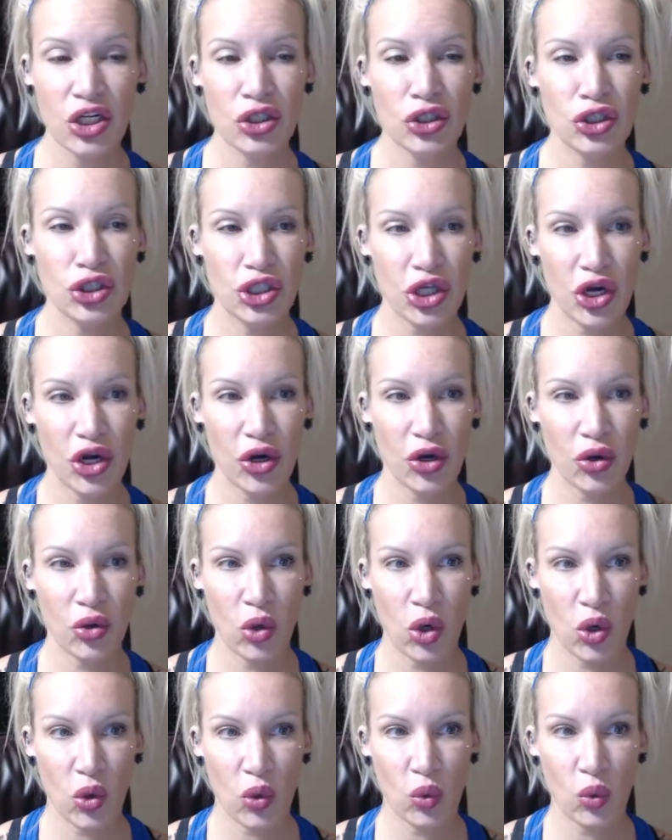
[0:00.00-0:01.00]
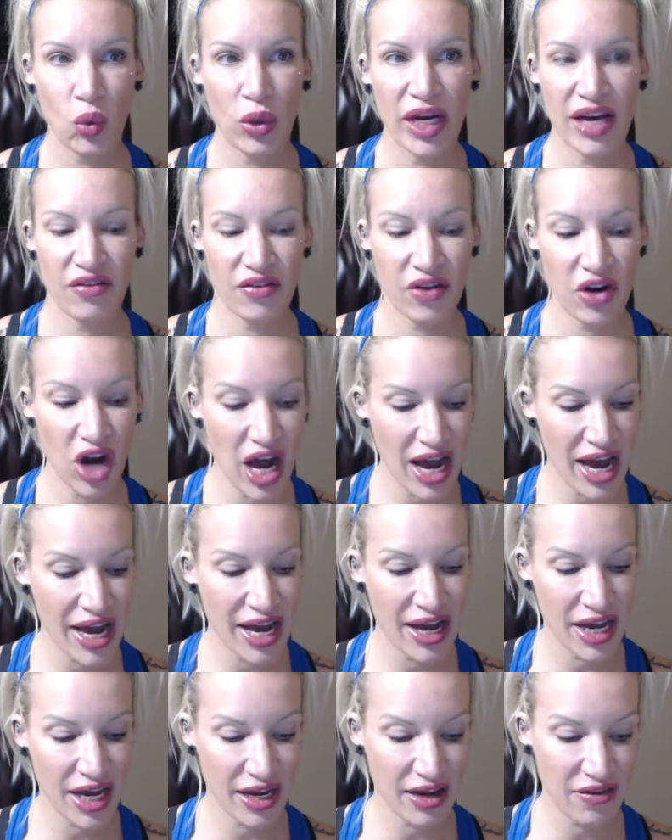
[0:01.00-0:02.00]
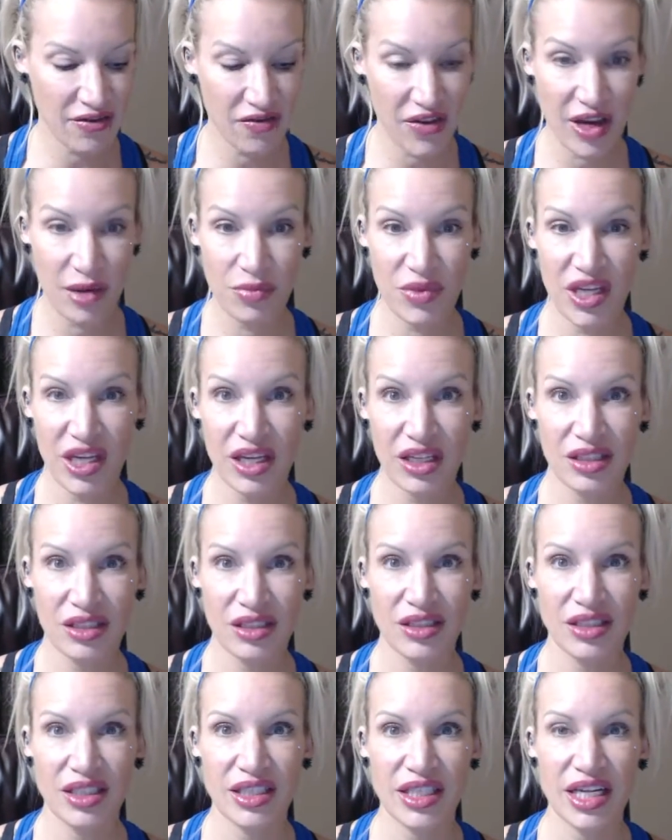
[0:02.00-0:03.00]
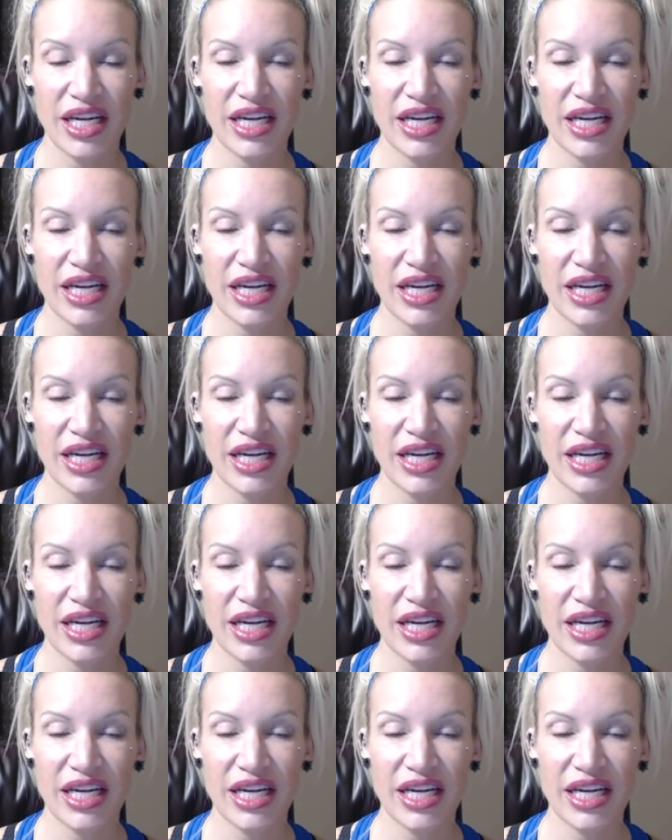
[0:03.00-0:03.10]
So whenever I vape this,